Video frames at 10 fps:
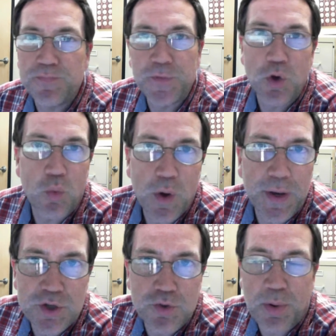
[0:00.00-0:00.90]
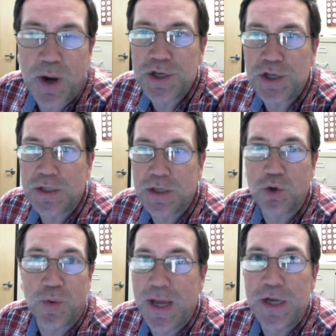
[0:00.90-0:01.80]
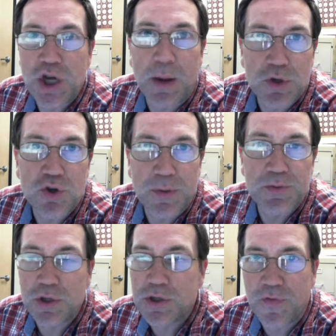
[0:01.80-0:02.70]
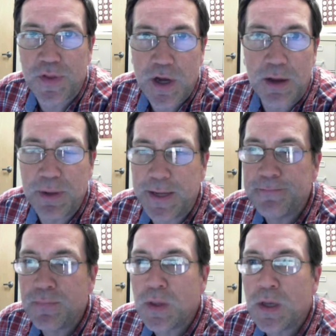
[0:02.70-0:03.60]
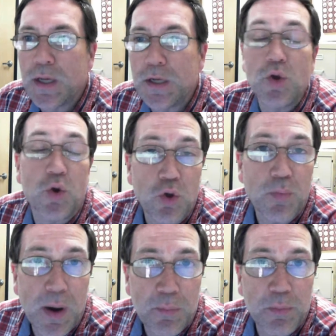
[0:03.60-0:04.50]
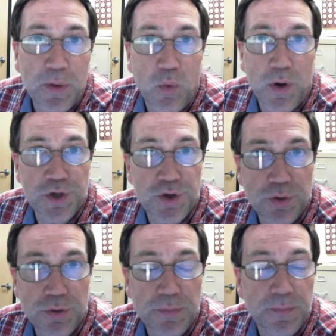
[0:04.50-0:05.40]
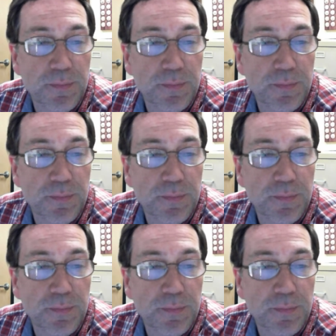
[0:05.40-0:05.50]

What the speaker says: you don't want as your project to create job descriptions for the company. No, you'll probably want as your